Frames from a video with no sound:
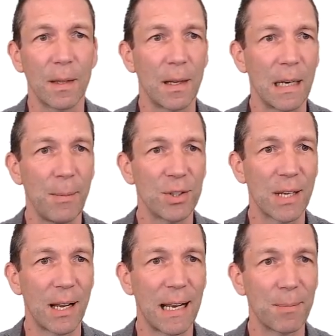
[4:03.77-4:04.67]
Let me just
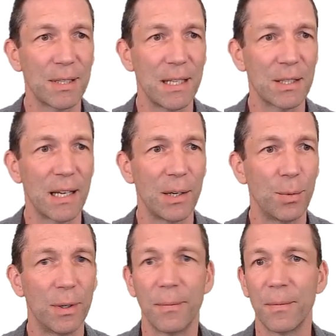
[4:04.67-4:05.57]
collapse this side
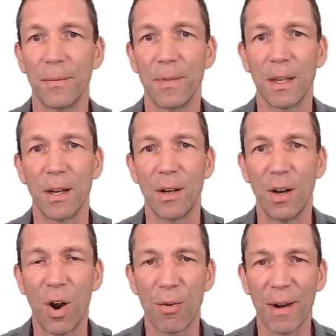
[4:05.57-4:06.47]
one.
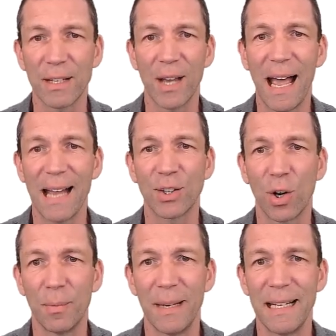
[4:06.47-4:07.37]
All right, so add
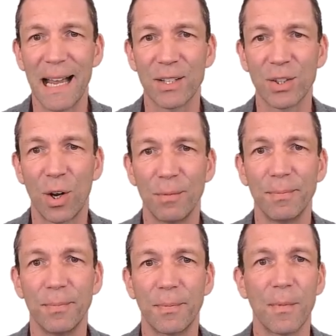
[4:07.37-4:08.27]
column, index
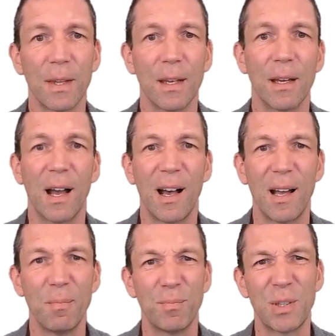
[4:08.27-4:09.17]
column.
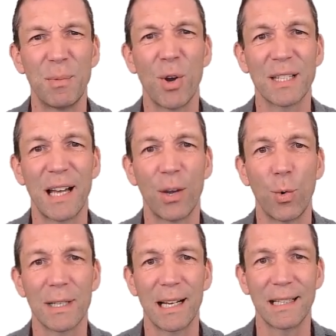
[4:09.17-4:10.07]
And to be honest, I
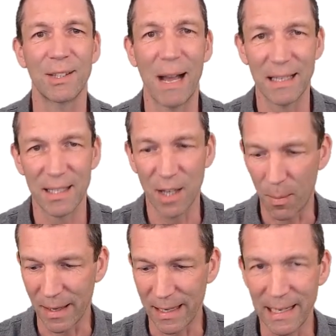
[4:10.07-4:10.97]
always like to start
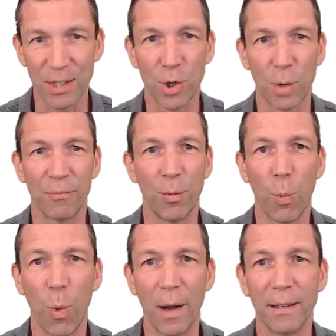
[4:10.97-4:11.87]
my index column from
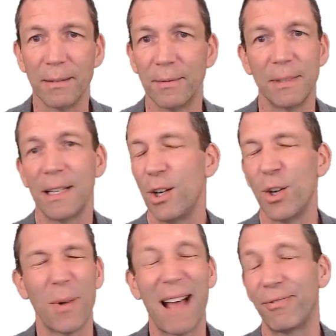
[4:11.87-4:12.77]
one. You
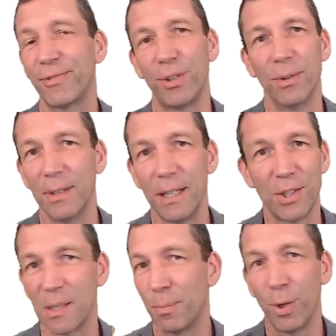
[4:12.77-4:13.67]
don't have to. It's
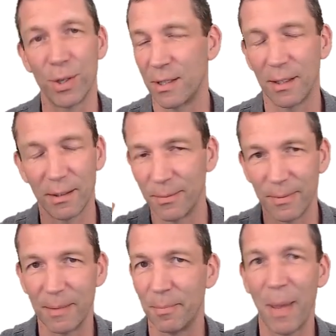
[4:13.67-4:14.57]
just a personal
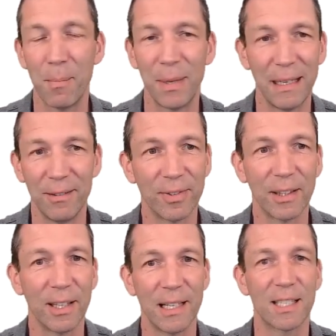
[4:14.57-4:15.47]
pet peeve
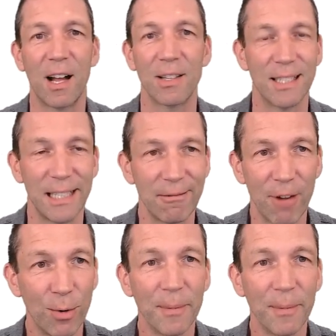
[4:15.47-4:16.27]
that it starts at zero.